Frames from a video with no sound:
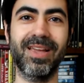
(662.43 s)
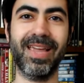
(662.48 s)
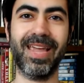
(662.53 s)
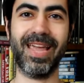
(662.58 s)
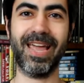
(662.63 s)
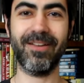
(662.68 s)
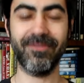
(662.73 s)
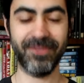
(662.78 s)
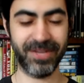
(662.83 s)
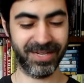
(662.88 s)

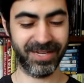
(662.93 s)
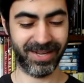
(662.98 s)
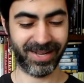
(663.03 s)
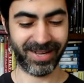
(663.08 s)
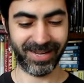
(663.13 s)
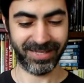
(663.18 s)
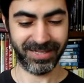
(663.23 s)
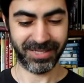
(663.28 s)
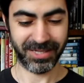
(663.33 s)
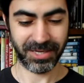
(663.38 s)
having
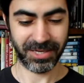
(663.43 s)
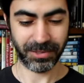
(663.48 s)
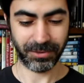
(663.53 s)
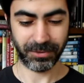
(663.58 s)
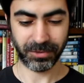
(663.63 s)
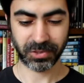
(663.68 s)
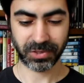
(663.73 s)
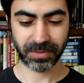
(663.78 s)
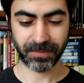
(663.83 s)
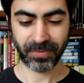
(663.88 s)

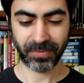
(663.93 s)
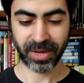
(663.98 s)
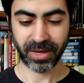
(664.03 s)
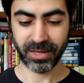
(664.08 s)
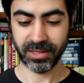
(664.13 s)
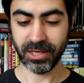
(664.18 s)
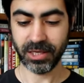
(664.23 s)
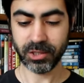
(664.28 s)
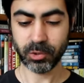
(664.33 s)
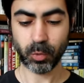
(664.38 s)
ideals.
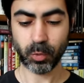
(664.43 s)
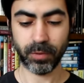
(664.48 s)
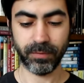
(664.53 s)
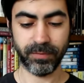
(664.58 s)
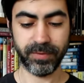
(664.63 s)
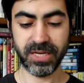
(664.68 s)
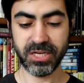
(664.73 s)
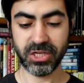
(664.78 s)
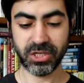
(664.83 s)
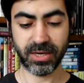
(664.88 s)
That's what
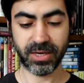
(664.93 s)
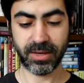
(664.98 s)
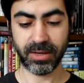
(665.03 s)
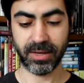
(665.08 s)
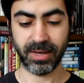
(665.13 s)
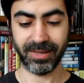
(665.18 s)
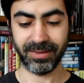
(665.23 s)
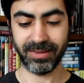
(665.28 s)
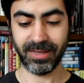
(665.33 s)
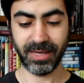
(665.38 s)
Villa,
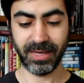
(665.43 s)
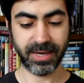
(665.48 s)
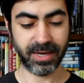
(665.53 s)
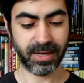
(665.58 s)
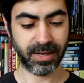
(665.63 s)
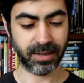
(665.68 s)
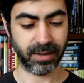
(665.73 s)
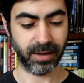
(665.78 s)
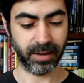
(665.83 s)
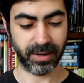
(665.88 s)

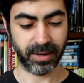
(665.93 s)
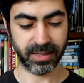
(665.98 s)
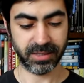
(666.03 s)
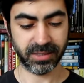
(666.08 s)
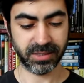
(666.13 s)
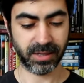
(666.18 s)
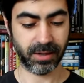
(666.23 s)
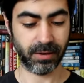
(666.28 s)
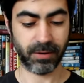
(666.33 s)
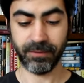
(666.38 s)
Natera,
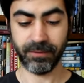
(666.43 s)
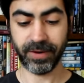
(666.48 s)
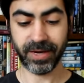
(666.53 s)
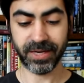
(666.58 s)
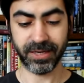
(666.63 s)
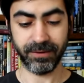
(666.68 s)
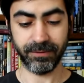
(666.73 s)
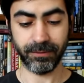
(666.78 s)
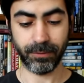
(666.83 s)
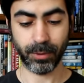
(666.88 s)
Carranza are
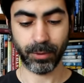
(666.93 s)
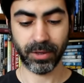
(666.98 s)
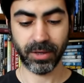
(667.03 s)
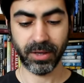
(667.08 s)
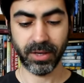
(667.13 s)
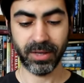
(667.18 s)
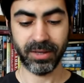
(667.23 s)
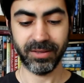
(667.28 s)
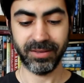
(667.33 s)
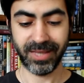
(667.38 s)
fighting for.
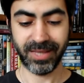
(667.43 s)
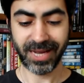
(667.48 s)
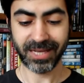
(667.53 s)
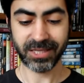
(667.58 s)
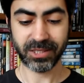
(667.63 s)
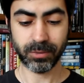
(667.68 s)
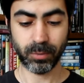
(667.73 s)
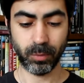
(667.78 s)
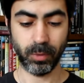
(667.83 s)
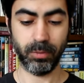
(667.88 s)

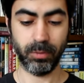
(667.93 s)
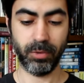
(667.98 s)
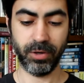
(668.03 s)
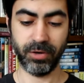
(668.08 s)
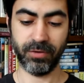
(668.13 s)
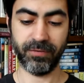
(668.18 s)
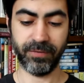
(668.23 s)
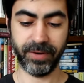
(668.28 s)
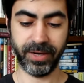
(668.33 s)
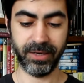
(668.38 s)
That's what we
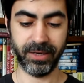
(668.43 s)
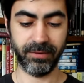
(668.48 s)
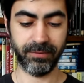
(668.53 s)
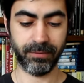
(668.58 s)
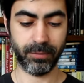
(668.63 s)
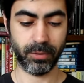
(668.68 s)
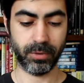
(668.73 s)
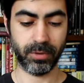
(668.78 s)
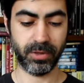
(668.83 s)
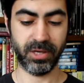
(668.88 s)
are fighting
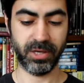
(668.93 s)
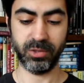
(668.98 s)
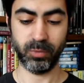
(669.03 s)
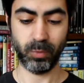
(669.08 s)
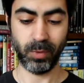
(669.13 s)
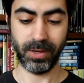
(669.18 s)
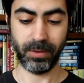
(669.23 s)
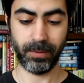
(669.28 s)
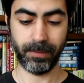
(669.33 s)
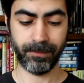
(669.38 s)
for as
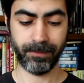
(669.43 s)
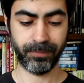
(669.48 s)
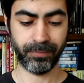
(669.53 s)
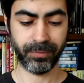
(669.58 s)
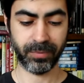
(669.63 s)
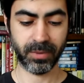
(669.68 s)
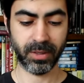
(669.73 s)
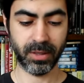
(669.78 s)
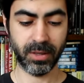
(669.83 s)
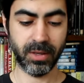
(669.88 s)
well."
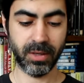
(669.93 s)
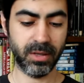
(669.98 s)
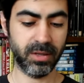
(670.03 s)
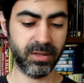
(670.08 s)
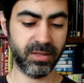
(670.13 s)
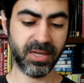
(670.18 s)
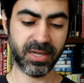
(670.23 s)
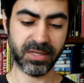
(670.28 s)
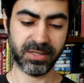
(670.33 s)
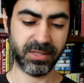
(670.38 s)

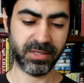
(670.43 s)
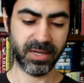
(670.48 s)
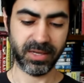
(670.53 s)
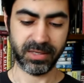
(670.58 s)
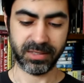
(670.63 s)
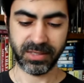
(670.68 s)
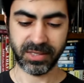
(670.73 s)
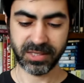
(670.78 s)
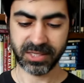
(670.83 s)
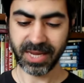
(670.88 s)
"Yes,
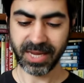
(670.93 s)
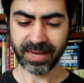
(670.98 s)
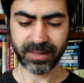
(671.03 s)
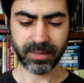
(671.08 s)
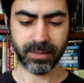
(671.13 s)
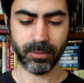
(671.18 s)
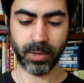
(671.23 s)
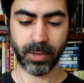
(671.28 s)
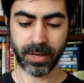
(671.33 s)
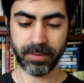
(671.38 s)
yes,
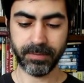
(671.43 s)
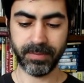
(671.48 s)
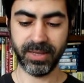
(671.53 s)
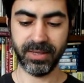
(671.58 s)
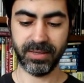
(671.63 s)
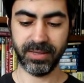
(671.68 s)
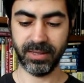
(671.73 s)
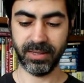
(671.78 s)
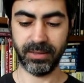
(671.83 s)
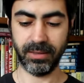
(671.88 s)
exactly what I've
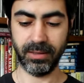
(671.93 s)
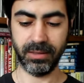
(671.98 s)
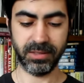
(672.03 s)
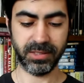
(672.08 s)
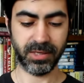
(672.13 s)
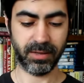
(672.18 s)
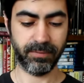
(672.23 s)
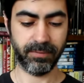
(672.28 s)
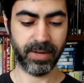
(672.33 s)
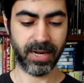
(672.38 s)
been thinking,"
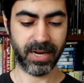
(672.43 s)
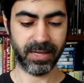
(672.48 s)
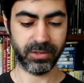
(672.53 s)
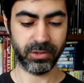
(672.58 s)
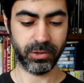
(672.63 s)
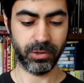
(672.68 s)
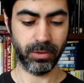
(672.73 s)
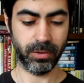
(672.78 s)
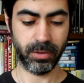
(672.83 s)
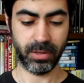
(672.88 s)
said
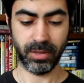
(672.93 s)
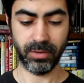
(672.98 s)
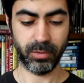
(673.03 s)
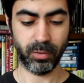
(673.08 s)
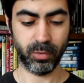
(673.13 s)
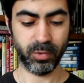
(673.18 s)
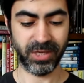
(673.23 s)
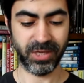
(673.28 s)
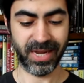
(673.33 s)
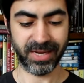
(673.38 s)
Venancio
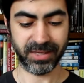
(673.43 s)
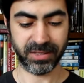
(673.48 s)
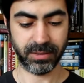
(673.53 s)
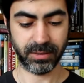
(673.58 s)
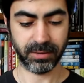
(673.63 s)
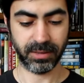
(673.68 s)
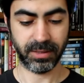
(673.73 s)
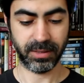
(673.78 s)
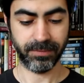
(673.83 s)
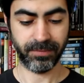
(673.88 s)

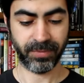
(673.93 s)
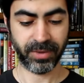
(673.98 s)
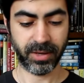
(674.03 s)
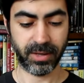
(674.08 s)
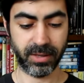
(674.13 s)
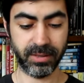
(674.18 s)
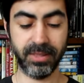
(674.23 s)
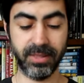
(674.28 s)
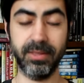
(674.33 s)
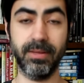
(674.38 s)
enthusiastically.
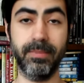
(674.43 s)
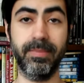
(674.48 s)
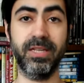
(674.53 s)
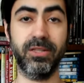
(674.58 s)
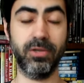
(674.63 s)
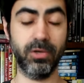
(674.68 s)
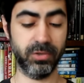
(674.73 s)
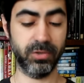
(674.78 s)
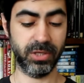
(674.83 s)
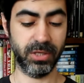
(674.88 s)
And then
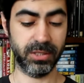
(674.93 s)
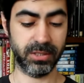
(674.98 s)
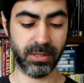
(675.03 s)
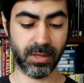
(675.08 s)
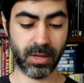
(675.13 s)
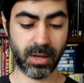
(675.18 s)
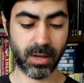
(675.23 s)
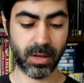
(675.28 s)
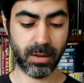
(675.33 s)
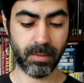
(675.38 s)
Demetrio says,
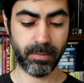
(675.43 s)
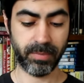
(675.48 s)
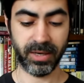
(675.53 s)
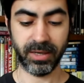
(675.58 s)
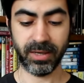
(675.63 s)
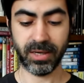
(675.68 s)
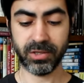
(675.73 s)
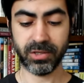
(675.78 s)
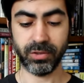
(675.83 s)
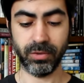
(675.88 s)

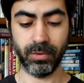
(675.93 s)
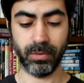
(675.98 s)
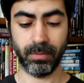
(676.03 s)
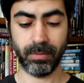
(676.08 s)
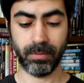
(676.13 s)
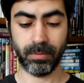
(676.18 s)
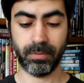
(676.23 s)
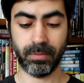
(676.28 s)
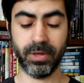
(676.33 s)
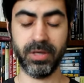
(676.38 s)
"Pancracio,
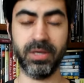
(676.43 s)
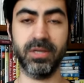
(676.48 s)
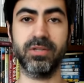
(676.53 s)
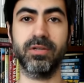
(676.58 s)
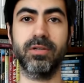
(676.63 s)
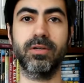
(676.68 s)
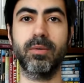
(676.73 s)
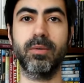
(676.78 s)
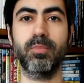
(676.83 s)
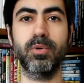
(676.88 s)
bring us
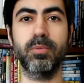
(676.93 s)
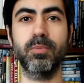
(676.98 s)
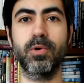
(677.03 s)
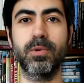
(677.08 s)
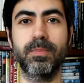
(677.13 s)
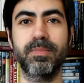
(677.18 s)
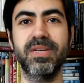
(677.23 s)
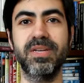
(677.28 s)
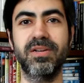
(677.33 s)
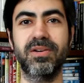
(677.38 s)
a couple more
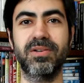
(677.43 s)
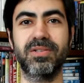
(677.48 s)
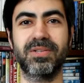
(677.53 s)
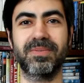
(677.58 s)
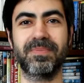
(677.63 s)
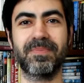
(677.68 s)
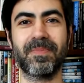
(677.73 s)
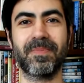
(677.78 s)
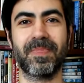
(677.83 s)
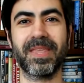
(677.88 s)
beers."
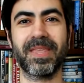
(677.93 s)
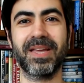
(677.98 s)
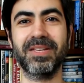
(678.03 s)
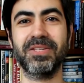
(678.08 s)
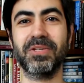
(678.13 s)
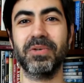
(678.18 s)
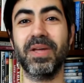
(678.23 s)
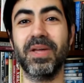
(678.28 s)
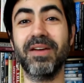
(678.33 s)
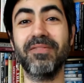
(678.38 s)

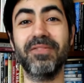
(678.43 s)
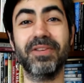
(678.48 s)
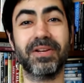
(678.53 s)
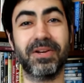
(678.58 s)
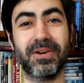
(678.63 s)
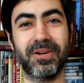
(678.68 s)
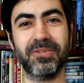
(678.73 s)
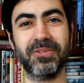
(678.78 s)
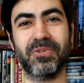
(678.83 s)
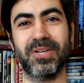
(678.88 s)
So you have the
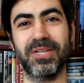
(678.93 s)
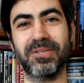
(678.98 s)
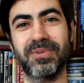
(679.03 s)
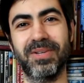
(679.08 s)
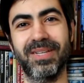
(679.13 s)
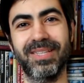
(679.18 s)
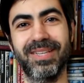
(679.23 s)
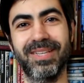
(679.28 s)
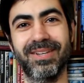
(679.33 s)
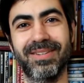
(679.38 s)
contrast
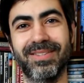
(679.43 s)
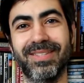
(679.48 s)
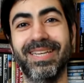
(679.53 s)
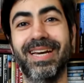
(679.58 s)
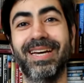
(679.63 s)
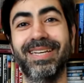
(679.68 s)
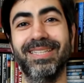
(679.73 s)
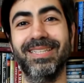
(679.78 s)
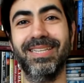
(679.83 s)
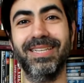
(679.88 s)
right there, the
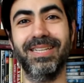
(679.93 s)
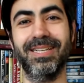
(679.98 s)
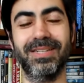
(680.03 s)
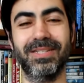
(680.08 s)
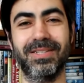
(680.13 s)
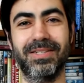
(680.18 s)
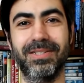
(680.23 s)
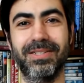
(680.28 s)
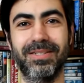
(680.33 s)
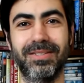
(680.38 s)

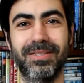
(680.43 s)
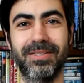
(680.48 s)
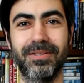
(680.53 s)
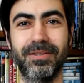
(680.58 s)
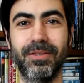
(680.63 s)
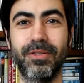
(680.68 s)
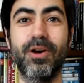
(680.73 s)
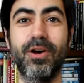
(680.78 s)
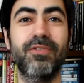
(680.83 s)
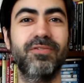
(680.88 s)
ideas, the
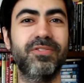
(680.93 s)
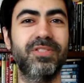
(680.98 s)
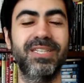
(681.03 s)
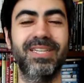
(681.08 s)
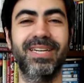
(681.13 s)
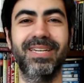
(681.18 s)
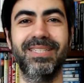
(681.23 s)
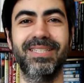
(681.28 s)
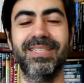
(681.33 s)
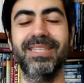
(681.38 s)

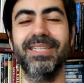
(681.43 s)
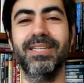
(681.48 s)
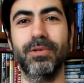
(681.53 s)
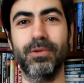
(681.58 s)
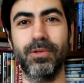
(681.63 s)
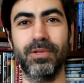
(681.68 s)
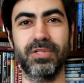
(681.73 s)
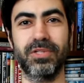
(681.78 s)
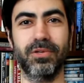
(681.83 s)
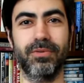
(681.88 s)
lofty
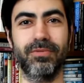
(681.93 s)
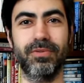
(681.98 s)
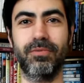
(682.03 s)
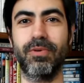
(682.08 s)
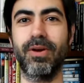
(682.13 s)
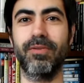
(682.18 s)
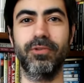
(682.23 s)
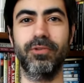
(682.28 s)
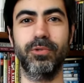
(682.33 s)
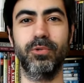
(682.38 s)
ideals of the
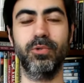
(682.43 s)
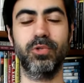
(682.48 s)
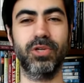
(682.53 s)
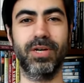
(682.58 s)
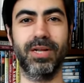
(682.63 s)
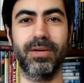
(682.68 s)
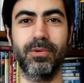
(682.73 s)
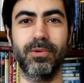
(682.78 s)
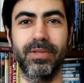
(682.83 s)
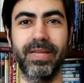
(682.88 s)

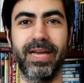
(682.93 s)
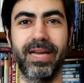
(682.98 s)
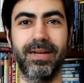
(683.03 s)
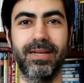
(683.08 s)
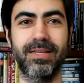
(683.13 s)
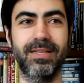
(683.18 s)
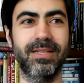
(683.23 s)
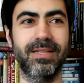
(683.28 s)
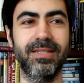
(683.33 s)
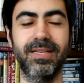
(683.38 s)
revolution and all that,
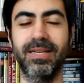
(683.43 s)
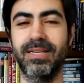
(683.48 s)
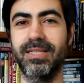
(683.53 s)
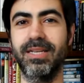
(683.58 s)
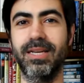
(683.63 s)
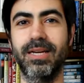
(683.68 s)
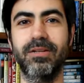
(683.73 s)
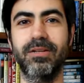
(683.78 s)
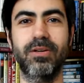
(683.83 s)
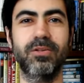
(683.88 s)
and then the
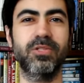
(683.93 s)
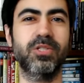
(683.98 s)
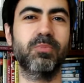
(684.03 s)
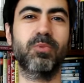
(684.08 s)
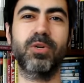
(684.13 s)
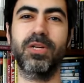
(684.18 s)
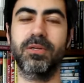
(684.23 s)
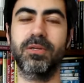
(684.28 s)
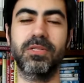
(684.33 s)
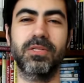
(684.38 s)
idea, you know, just
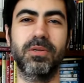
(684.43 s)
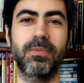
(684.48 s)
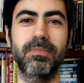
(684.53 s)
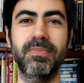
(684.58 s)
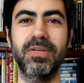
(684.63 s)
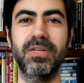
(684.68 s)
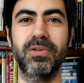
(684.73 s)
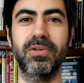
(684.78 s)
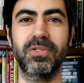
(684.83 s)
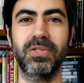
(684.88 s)
bring us some
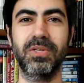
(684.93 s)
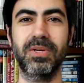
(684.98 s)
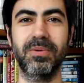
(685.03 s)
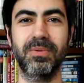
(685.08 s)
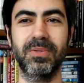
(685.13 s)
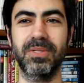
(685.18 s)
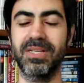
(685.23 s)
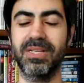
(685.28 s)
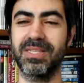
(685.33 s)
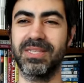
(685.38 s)
beers, you
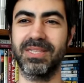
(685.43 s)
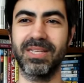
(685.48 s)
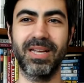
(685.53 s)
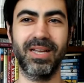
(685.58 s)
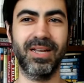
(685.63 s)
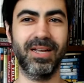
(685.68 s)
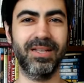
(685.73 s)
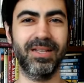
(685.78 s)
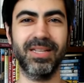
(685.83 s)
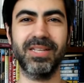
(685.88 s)
know,
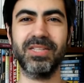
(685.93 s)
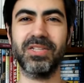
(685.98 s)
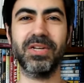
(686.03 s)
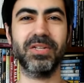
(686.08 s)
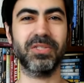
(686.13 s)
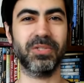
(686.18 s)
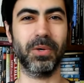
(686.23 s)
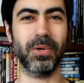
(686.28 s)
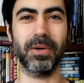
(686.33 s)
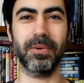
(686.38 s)
let's
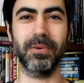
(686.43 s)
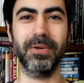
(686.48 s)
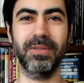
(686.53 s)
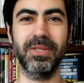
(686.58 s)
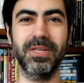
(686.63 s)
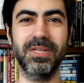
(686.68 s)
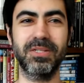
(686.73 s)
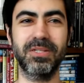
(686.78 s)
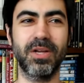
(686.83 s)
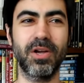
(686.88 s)
not talk about
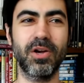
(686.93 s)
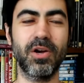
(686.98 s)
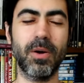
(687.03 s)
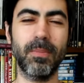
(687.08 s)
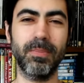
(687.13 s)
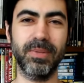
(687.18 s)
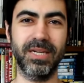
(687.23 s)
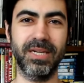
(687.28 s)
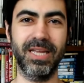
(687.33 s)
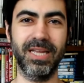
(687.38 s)
this
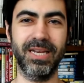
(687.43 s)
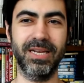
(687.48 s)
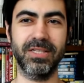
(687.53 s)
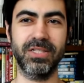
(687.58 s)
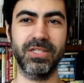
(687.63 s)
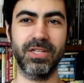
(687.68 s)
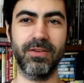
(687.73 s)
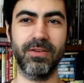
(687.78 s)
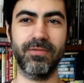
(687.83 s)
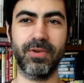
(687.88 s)
complicated
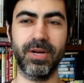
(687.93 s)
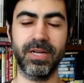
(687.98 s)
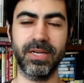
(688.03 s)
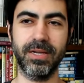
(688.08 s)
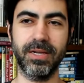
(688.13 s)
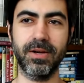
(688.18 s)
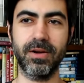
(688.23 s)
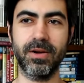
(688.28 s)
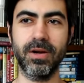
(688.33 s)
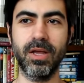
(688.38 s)
stuff right
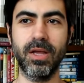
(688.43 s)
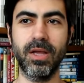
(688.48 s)
here.